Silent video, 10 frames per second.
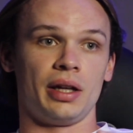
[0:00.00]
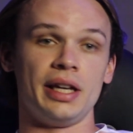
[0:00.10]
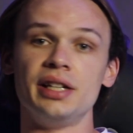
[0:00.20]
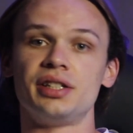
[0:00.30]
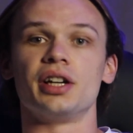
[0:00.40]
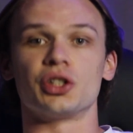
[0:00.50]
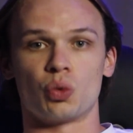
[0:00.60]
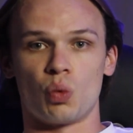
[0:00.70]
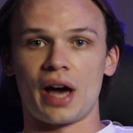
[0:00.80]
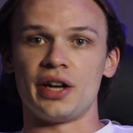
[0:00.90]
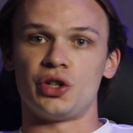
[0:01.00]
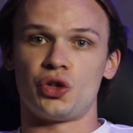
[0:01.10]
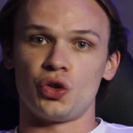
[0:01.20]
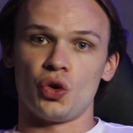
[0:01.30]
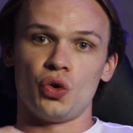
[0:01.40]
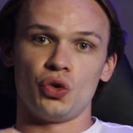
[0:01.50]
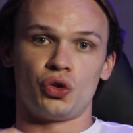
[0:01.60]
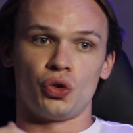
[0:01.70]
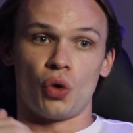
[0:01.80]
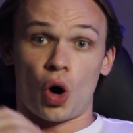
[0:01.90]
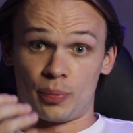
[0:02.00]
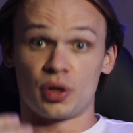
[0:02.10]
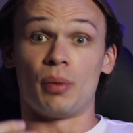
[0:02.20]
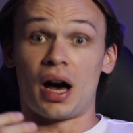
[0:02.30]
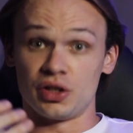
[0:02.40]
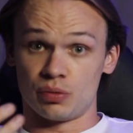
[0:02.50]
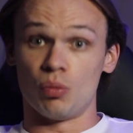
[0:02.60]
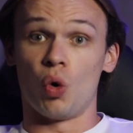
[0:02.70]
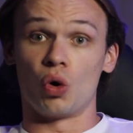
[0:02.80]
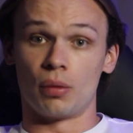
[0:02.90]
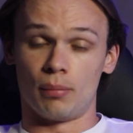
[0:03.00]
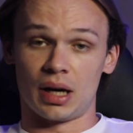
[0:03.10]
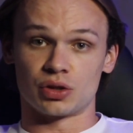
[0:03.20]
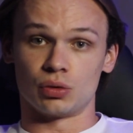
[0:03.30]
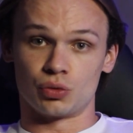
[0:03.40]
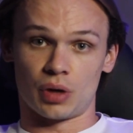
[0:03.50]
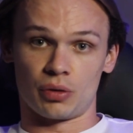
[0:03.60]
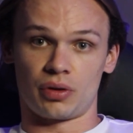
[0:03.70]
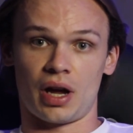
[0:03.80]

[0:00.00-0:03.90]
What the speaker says: easiest way to optimize more muscle growth.